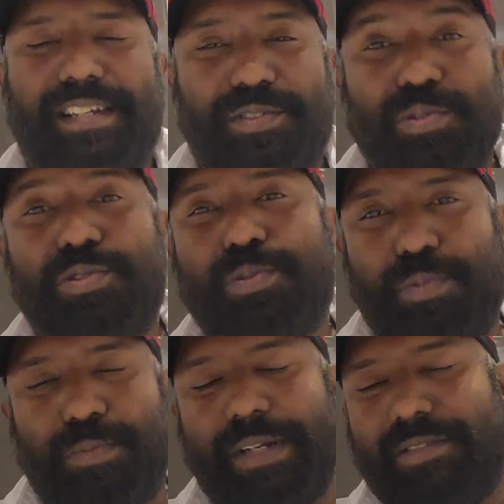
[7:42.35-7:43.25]
I choose to
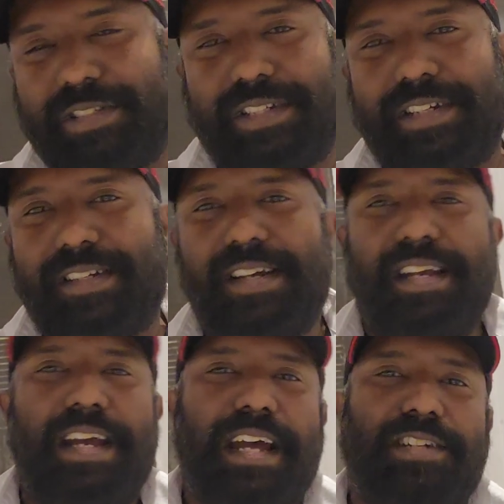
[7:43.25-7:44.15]
put my trust in it,
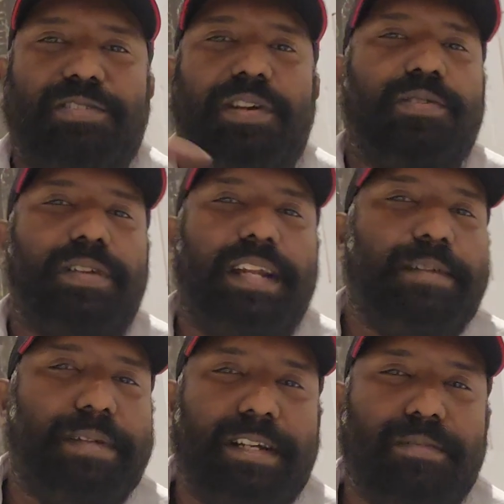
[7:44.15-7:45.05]
and it's not going to
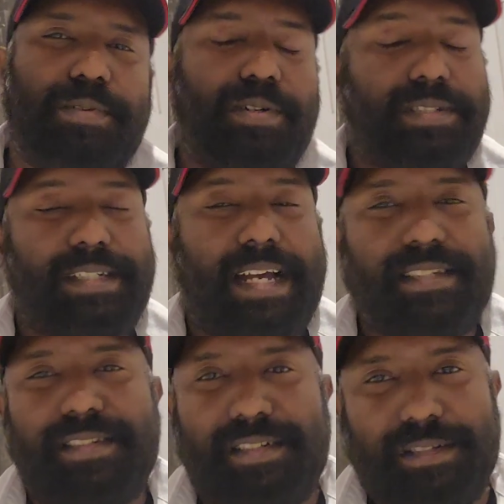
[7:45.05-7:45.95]
let me down because it
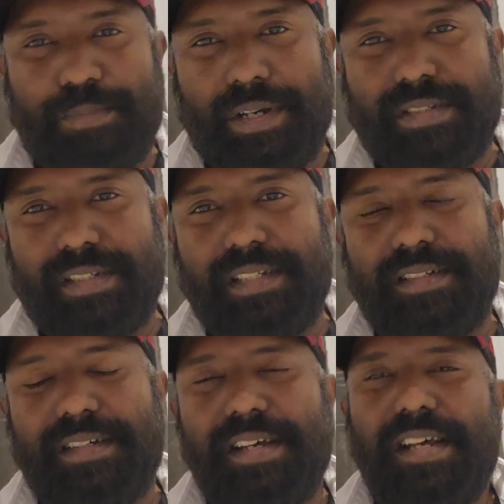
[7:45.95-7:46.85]
hasn't in the past
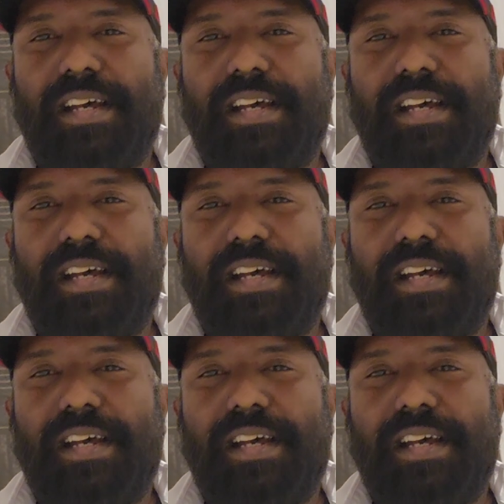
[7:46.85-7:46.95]
either.